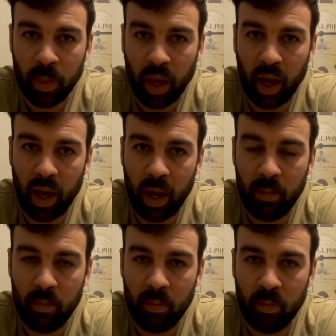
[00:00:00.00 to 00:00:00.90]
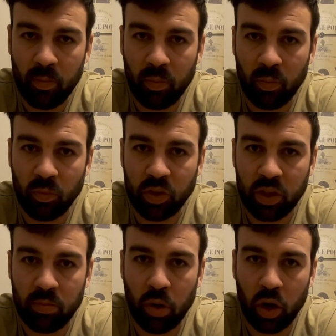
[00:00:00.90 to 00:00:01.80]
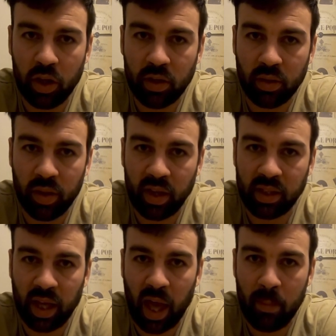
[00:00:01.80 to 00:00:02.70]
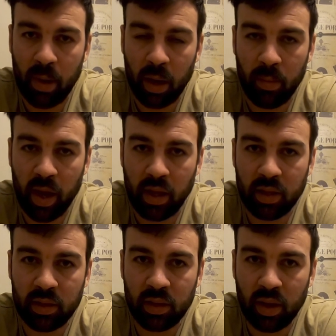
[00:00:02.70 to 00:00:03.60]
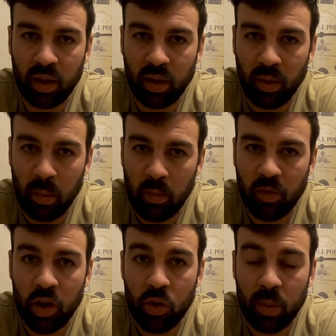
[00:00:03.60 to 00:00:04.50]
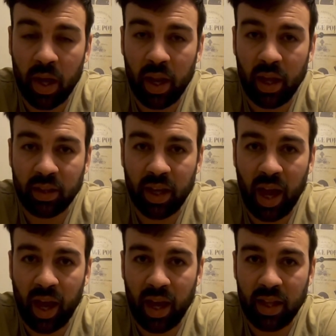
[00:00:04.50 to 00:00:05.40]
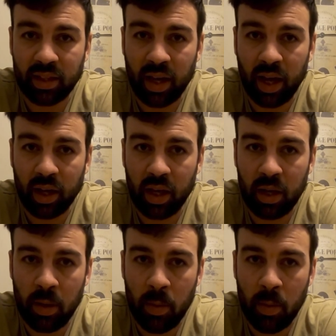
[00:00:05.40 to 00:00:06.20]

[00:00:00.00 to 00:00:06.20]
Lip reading: You see pulleys and things like that, bigger baits. For new beginners, it can get disheartening.